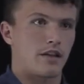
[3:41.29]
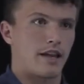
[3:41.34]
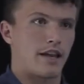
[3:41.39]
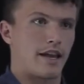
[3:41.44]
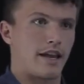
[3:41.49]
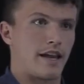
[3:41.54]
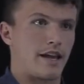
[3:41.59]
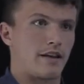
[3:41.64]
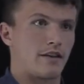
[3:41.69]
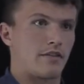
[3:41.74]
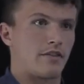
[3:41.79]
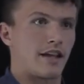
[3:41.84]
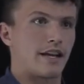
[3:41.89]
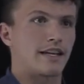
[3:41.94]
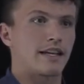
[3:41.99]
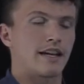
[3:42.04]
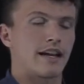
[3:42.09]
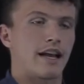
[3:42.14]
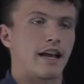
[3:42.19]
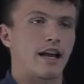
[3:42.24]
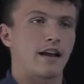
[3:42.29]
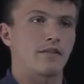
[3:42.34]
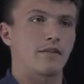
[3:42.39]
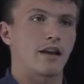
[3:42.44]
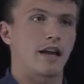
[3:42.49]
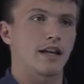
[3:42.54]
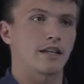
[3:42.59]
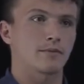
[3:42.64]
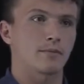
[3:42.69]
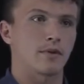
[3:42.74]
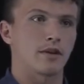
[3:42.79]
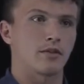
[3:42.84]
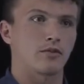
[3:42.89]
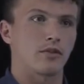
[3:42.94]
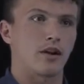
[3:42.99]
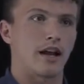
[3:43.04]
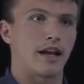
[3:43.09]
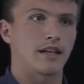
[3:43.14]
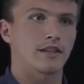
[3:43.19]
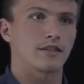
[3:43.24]
and they didn't have as many
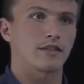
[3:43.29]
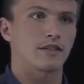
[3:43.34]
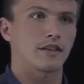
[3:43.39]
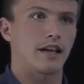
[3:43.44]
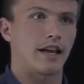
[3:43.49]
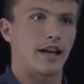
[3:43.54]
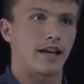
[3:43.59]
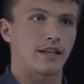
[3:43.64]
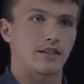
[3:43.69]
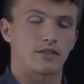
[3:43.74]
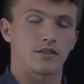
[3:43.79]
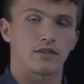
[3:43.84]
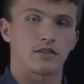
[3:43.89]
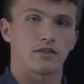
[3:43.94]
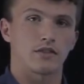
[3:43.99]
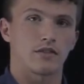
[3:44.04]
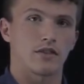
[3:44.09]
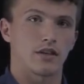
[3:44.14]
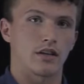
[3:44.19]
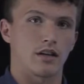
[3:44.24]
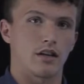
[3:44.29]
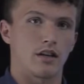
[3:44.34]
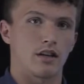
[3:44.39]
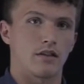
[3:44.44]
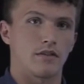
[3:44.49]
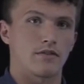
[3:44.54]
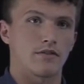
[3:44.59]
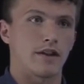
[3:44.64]
rights as the